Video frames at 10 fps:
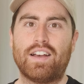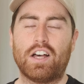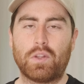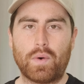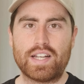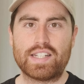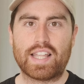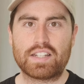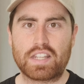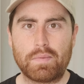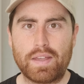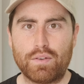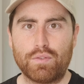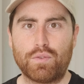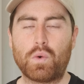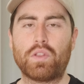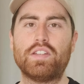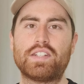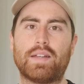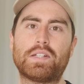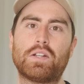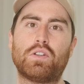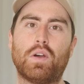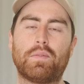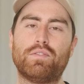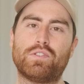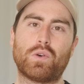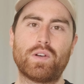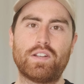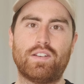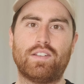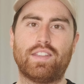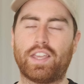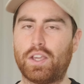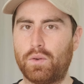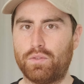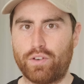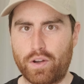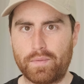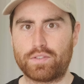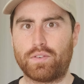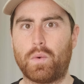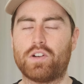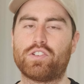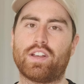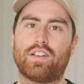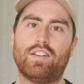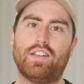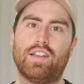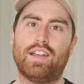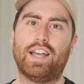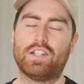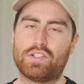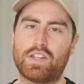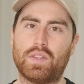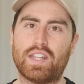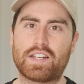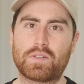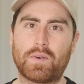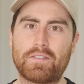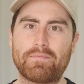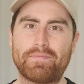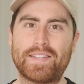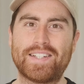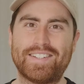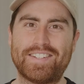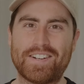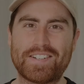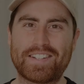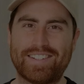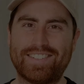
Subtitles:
Otherwise, that's going to be it for this episode. Hope you've enjoyed. Thank you very much for watching, and I'll see you in the next one. Cheers.